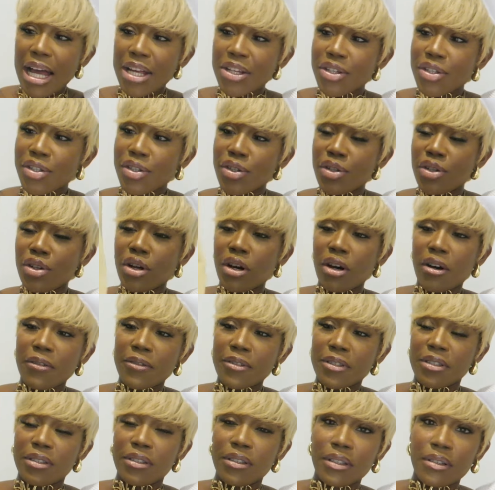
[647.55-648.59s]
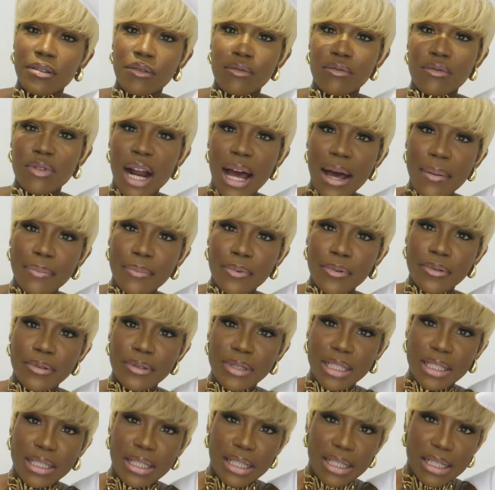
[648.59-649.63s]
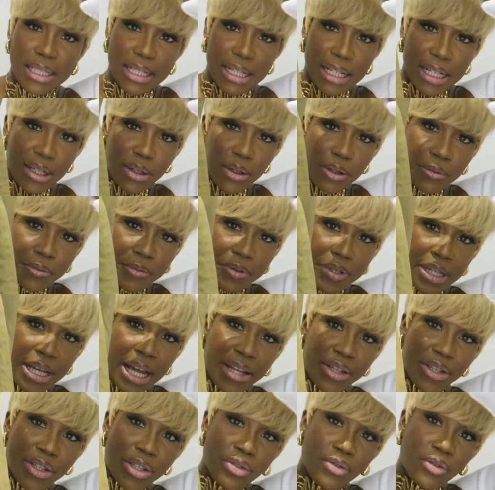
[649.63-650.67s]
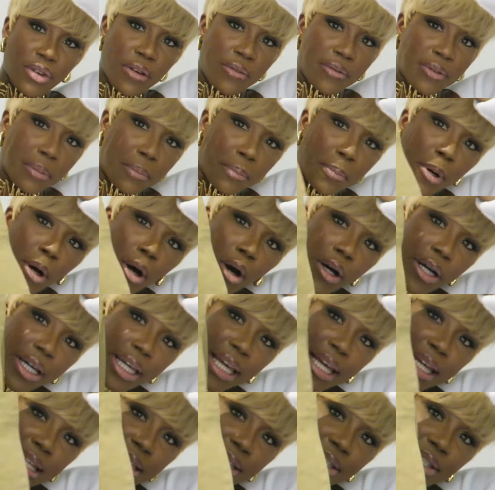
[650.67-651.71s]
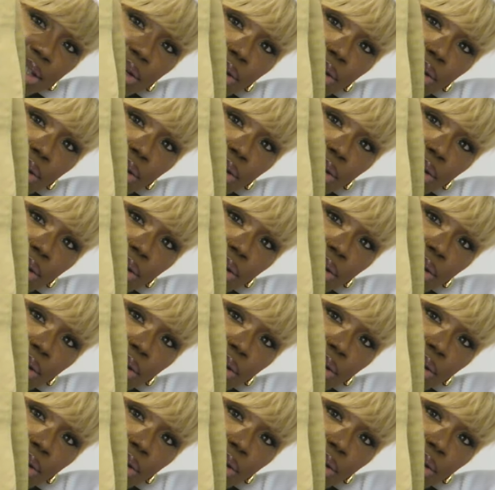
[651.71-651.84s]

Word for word: i just love the wrap detail of it i just love the pockets